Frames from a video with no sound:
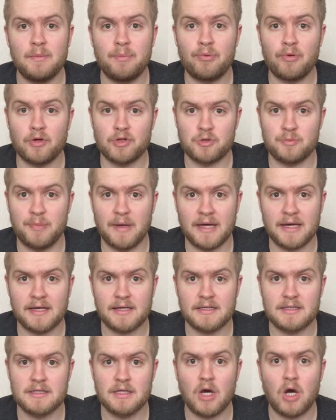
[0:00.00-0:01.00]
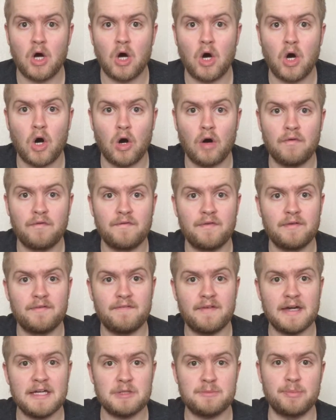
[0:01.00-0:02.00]
prospect off
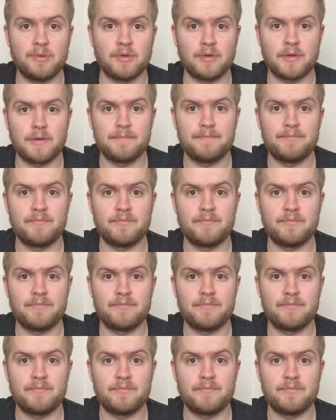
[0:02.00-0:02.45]
Facebook.